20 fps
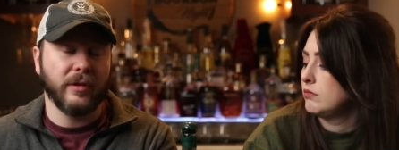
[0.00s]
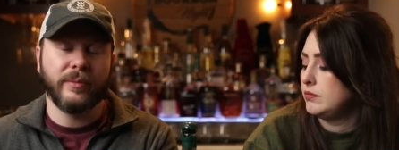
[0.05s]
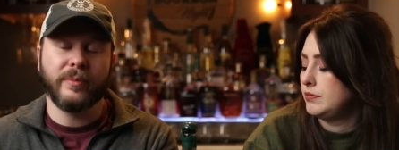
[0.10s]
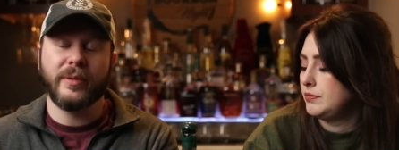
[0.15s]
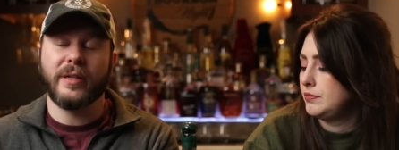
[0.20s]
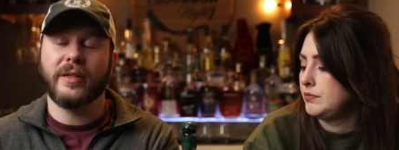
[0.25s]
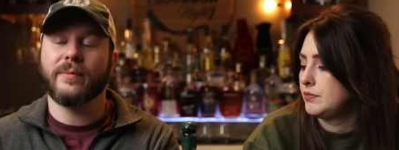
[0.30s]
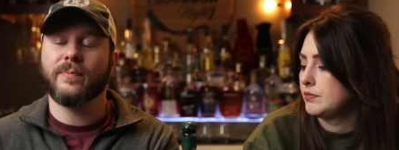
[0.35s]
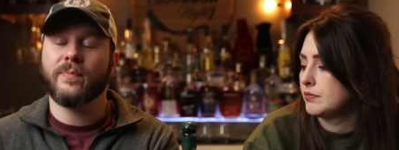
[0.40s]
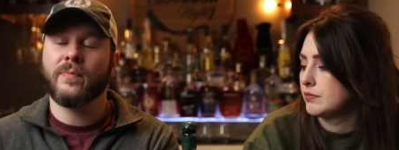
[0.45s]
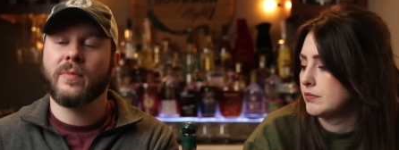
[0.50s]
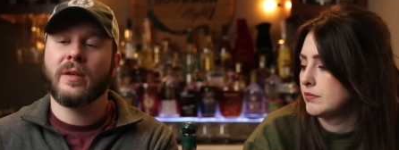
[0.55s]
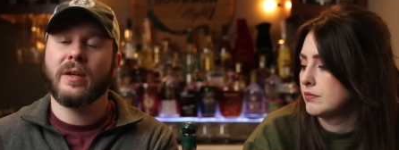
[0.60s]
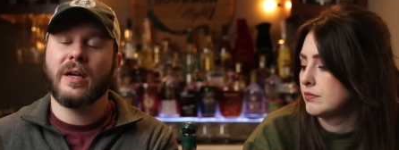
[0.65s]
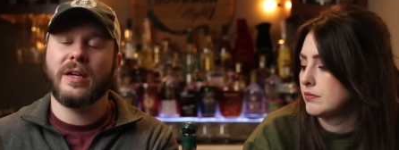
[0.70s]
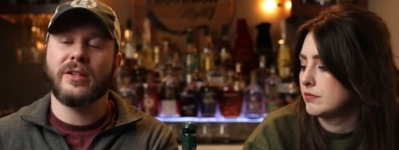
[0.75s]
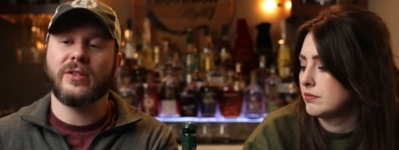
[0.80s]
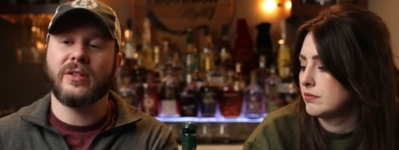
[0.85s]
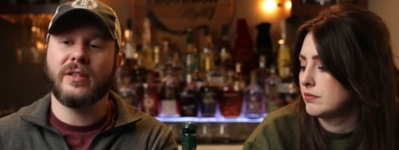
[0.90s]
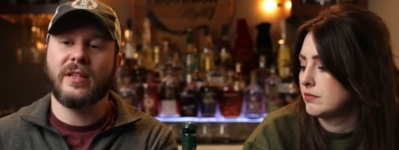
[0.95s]
Speaker 1: little bit
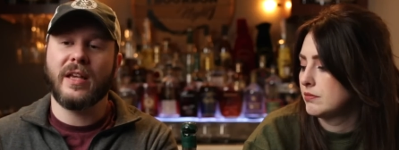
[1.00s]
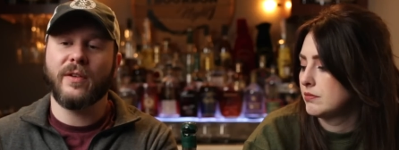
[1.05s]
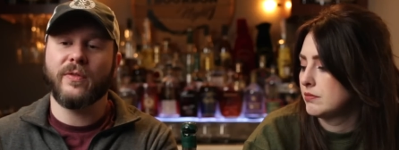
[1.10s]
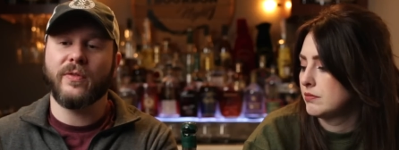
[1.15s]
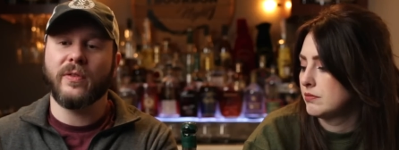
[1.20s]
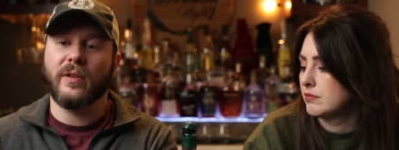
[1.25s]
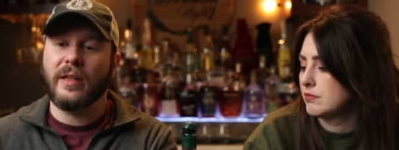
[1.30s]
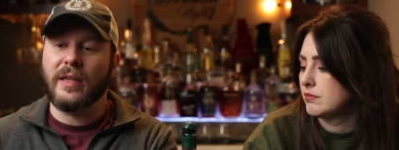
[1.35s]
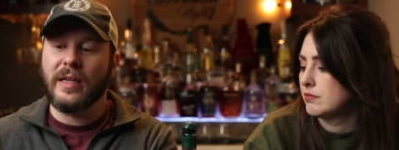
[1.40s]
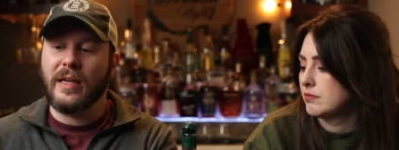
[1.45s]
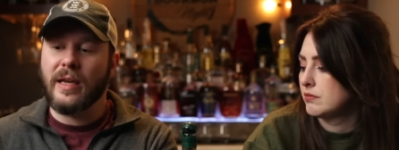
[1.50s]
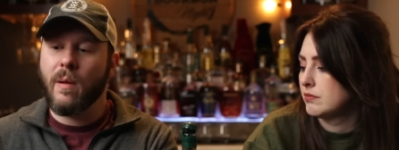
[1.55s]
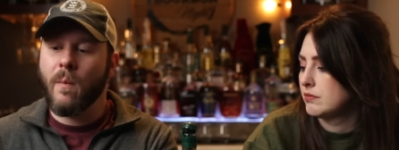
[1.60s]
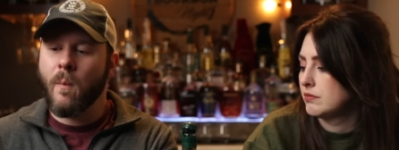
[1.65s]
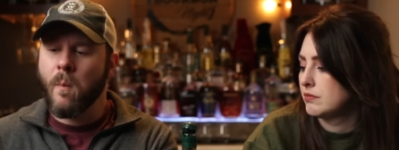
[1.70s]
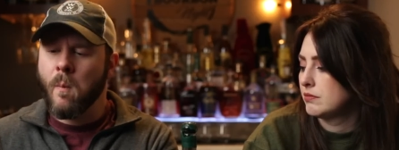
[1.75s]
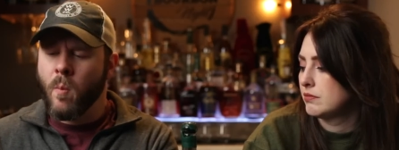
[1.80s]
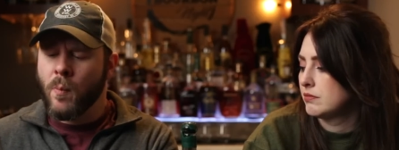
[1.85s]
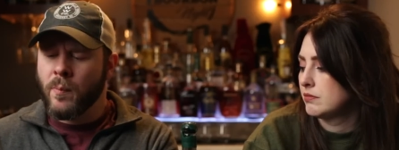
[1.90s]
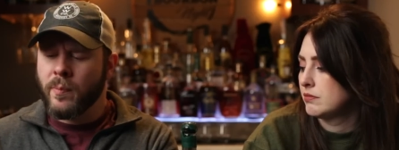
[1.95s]
has definitely
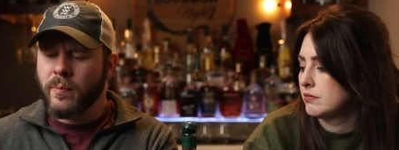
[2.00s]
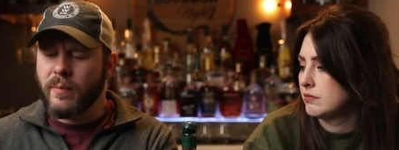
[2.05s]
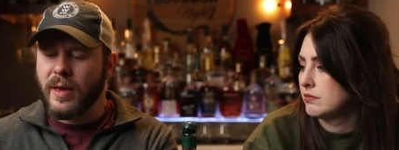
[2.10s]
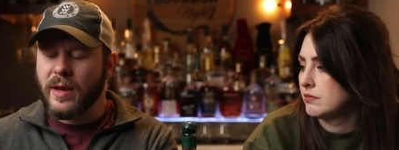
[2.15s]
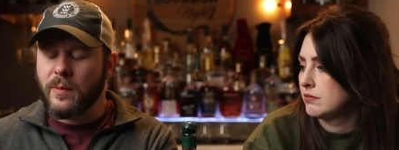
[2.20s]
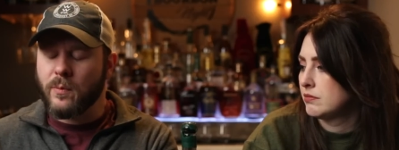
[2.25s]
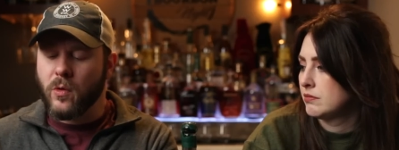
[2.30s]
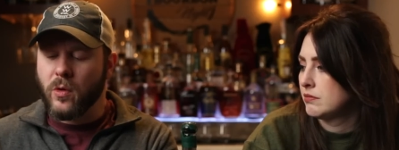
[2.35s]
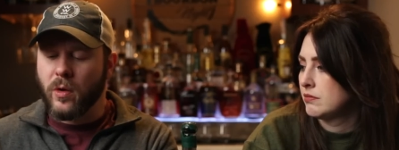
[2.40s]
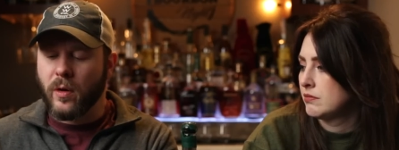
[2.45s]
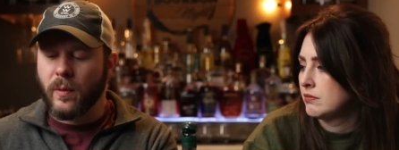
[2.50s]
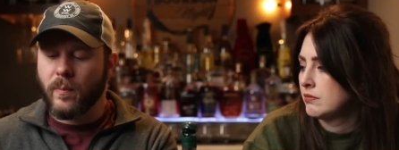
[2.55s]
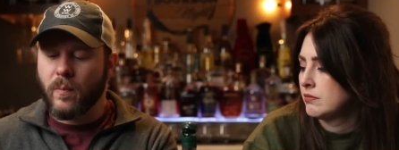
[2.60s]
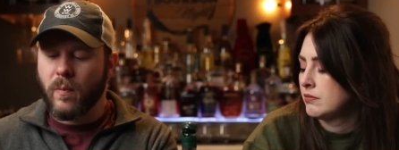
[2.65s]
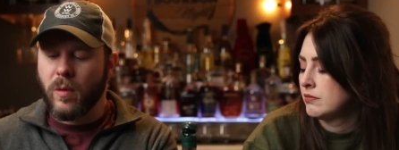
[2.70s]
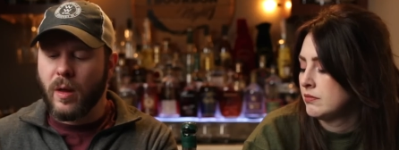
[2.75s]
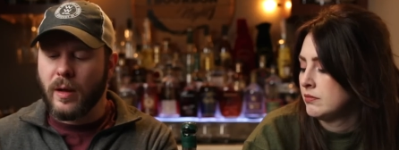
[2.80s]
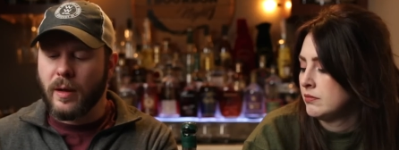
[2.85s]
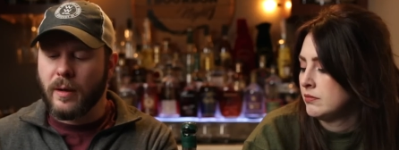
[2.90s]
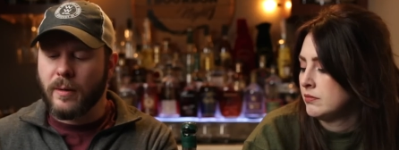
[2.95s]
made it more
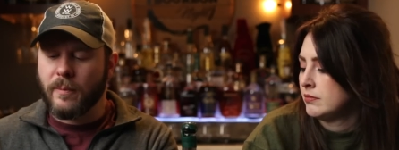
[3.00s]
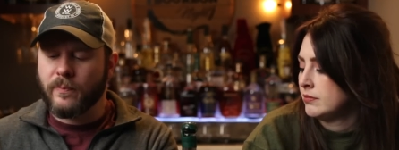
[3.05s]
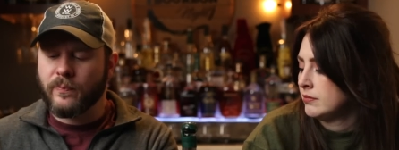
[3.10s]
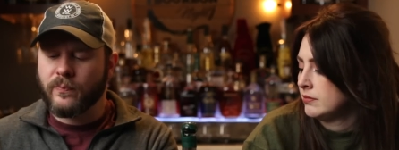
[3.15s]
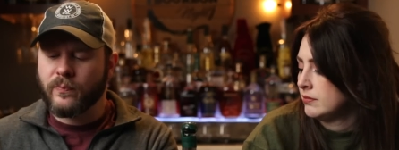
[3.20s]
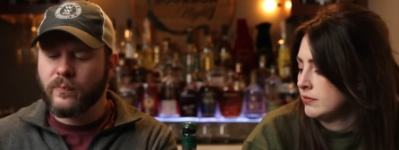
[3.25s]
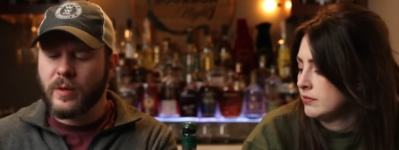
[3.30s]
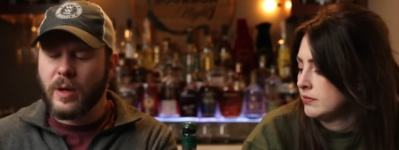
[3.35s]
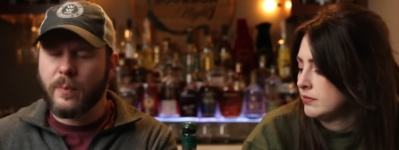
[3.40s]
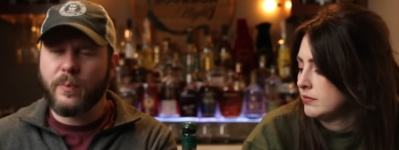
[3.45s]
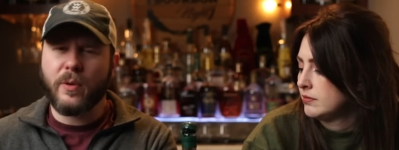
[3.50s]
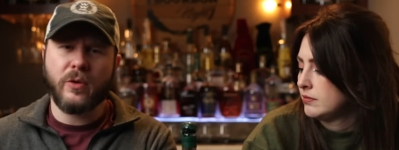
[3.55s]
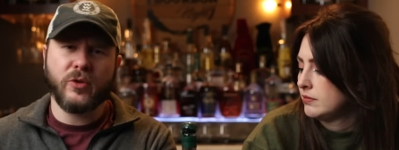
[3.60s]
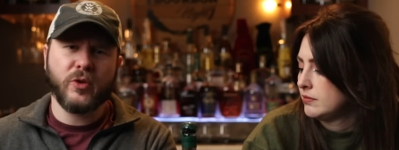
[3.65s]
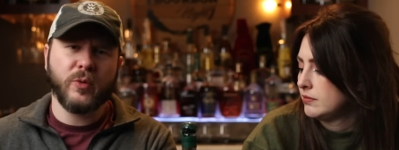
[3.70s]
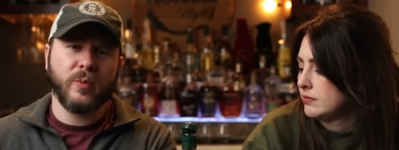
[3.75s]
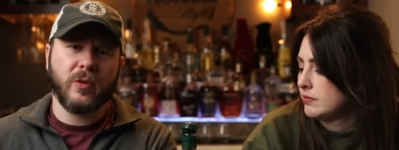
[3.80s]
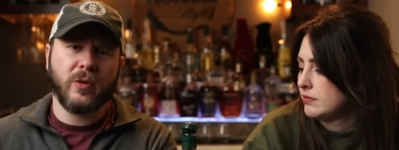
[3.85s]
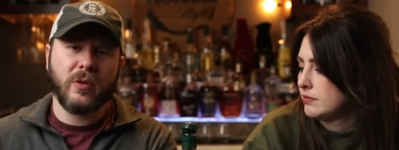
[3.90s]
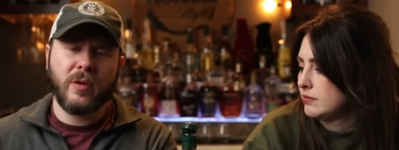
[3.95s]
um,
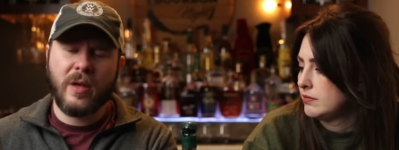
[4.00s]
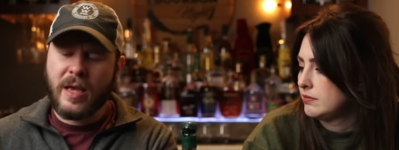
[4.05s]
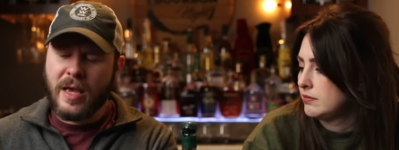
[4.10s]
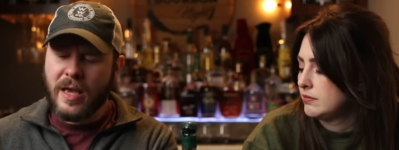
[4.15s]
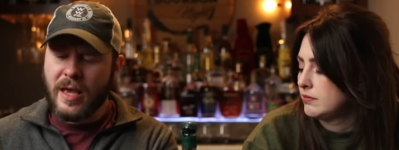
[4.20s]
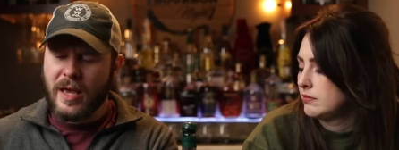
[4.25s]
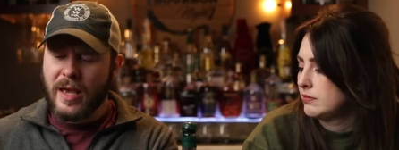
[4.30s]
approachable.